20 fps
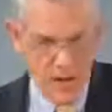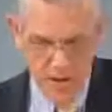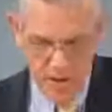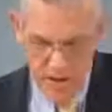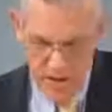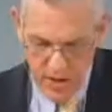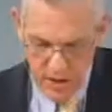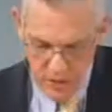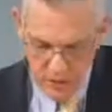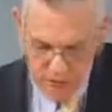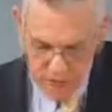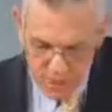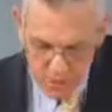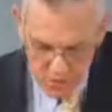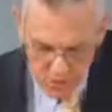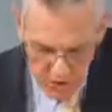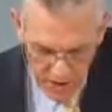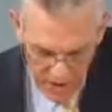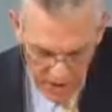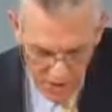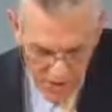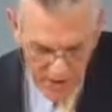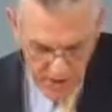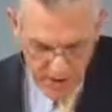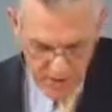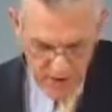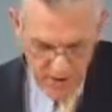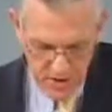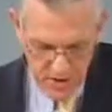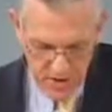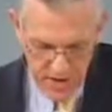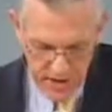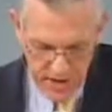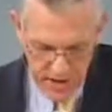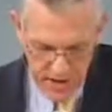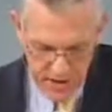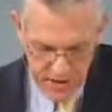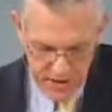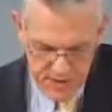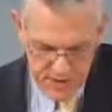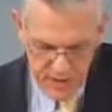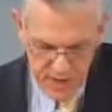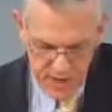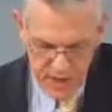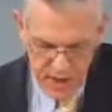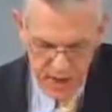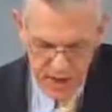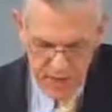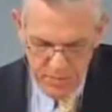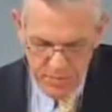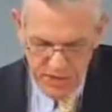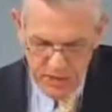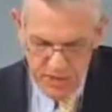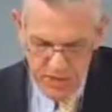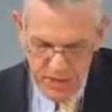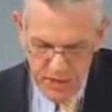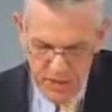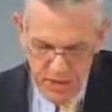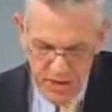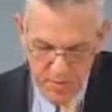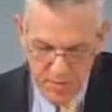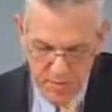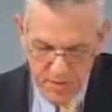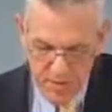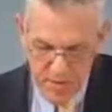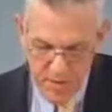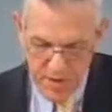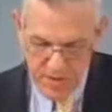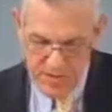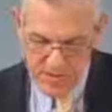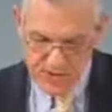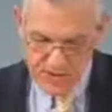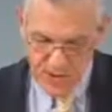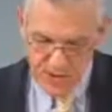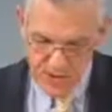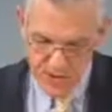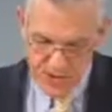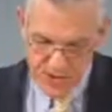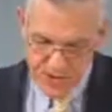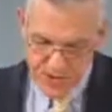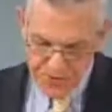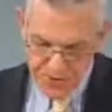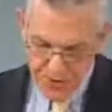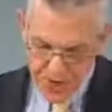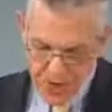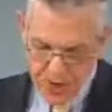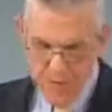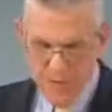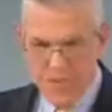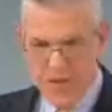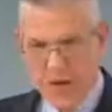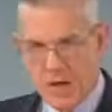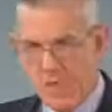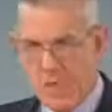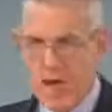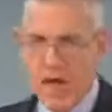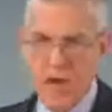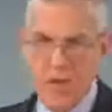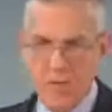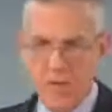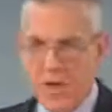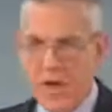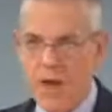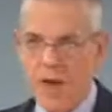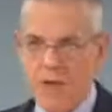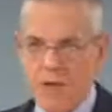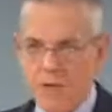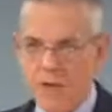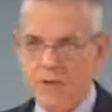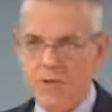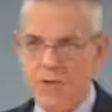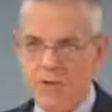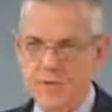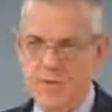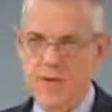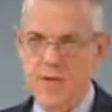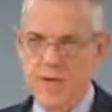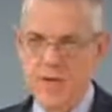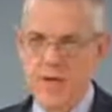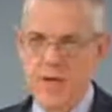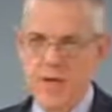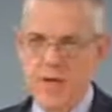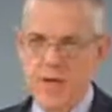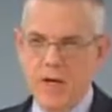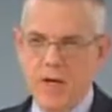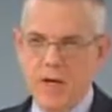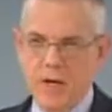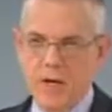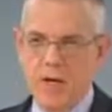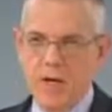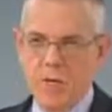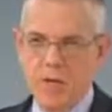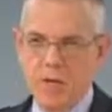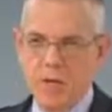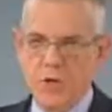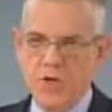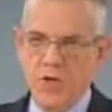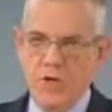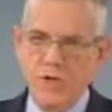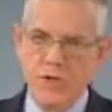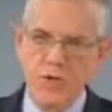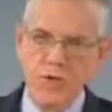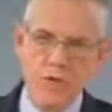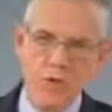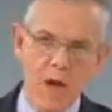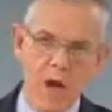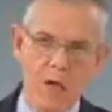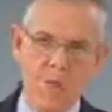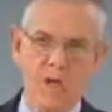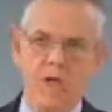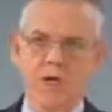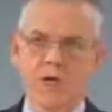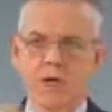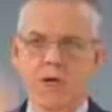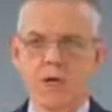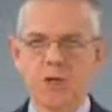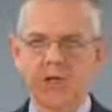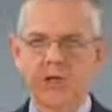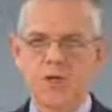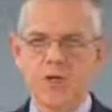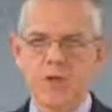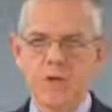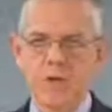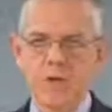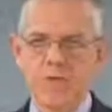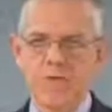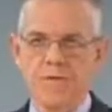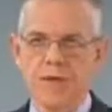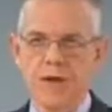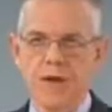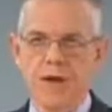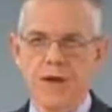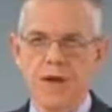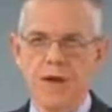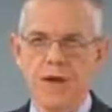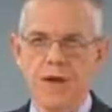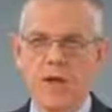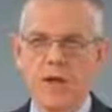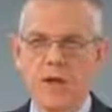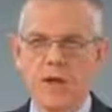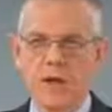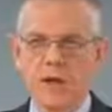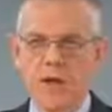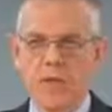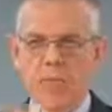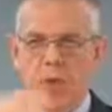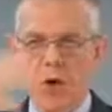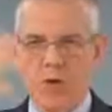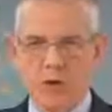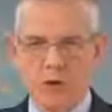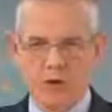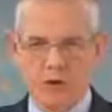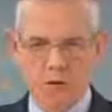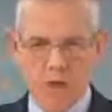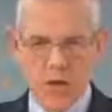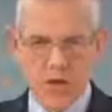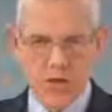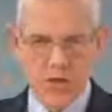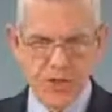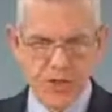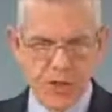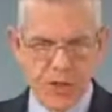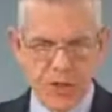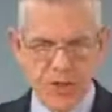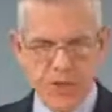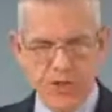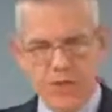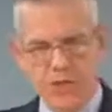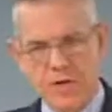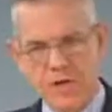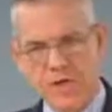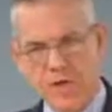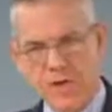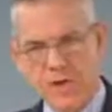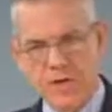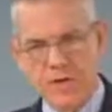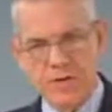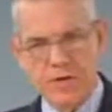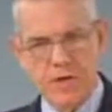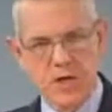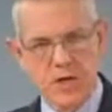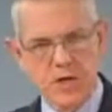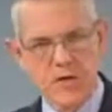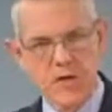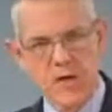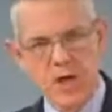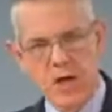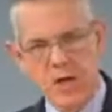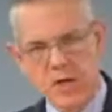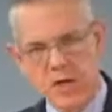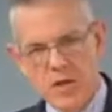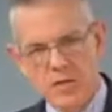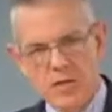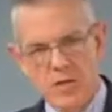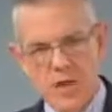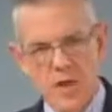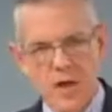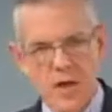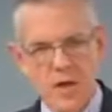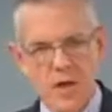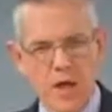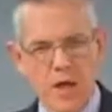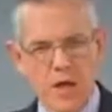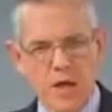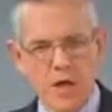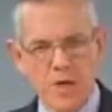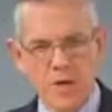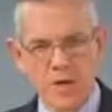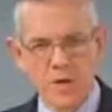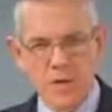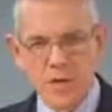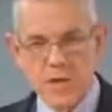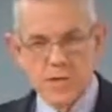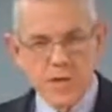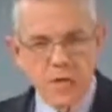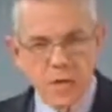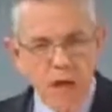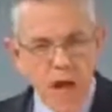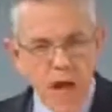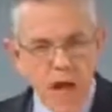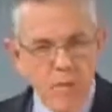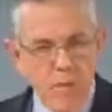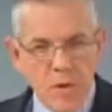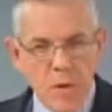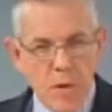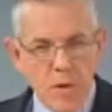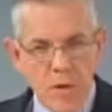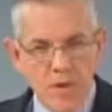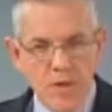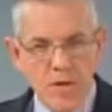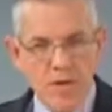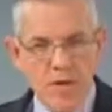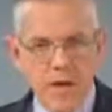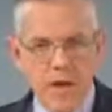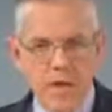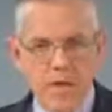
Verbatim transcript: It was rapid in the past and must be limited by some restraining feedback mechanisms. In other words, you have these rapid changes with the flood, post flood changes, you have the ice age following the flood. This, these all happen quickly.